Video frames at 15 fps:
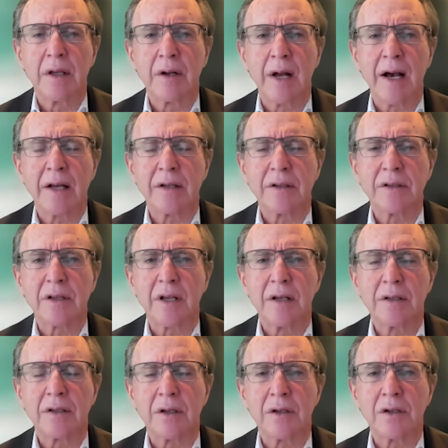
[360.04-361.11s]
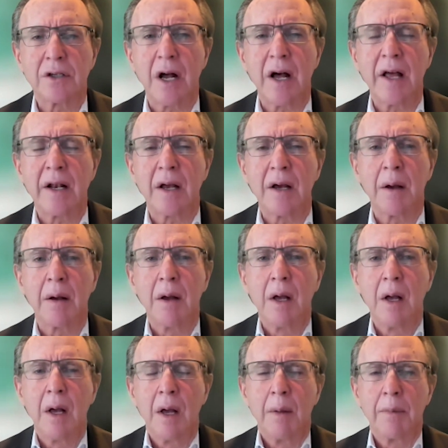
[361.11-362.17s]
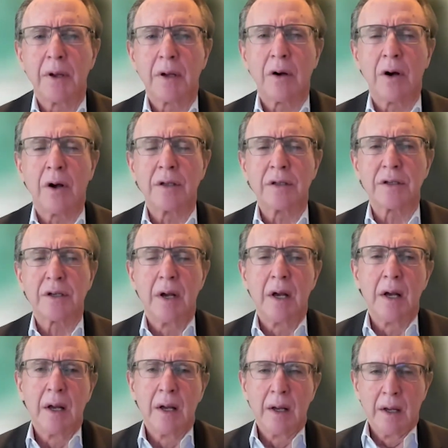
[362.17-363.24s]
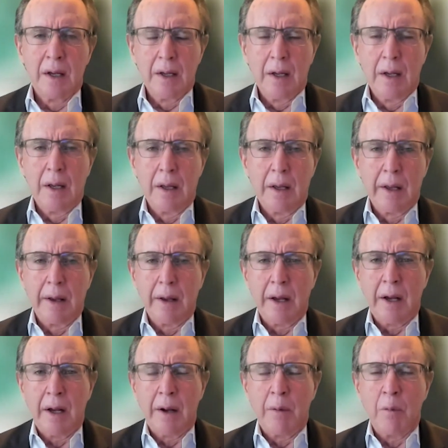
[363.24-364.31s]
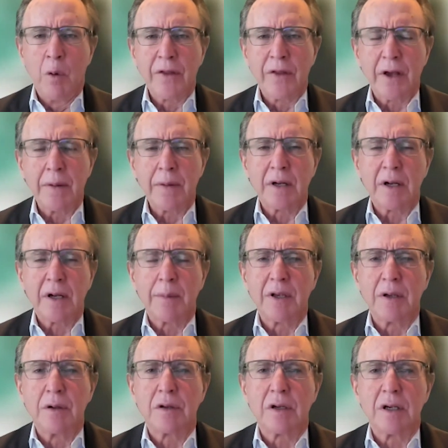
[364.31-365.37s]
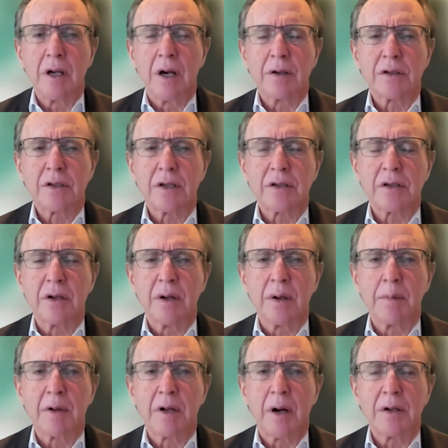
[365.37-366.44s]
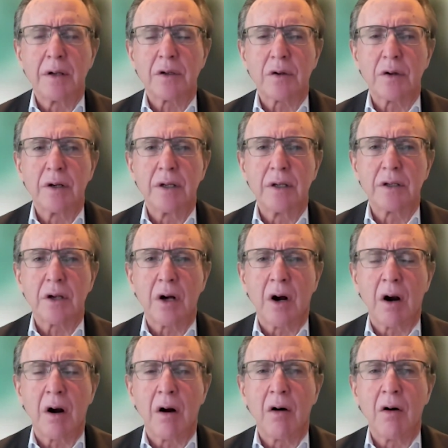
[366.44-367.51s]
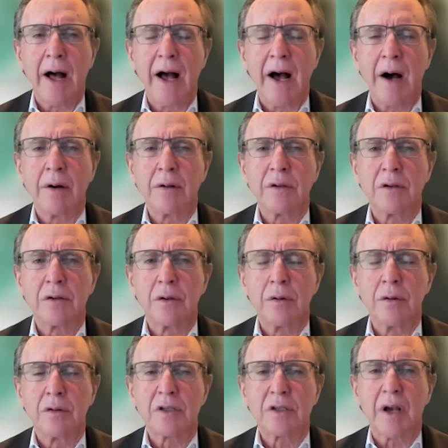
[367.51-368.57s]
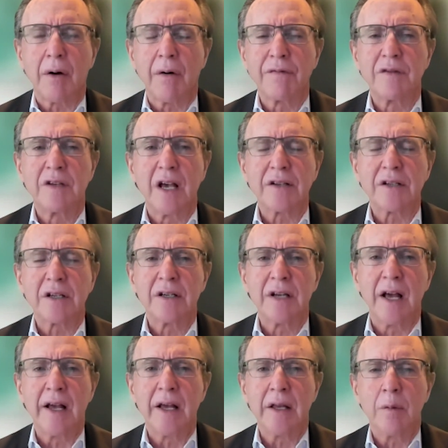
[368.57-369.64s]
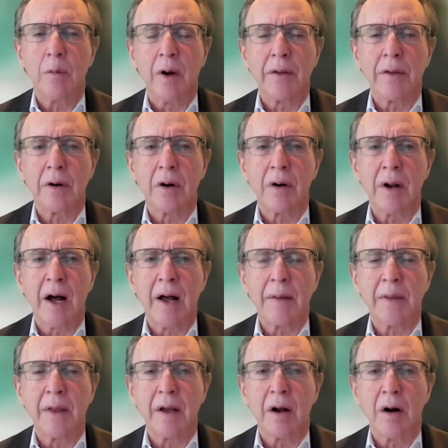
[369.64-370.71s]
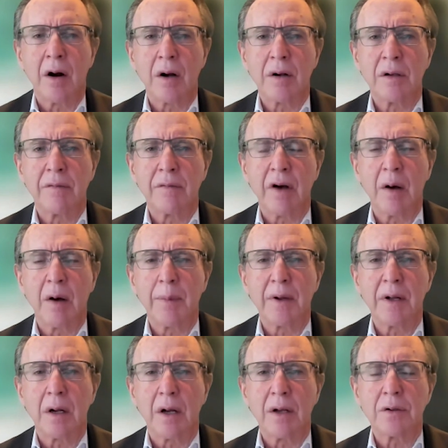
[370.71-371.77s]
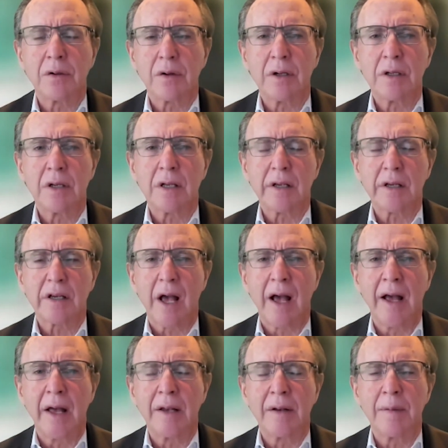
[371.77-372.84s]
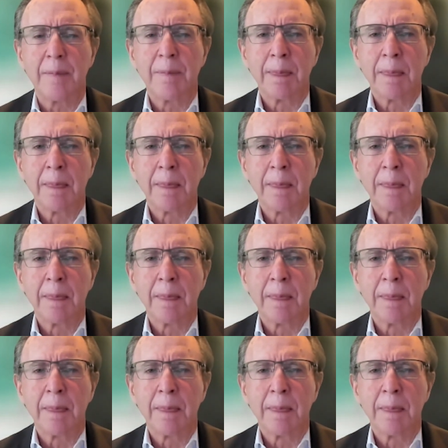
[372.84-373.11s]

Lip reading: the United States and China because within the WTO system, countries are allowed to self-designate whether or not they are developing countries. And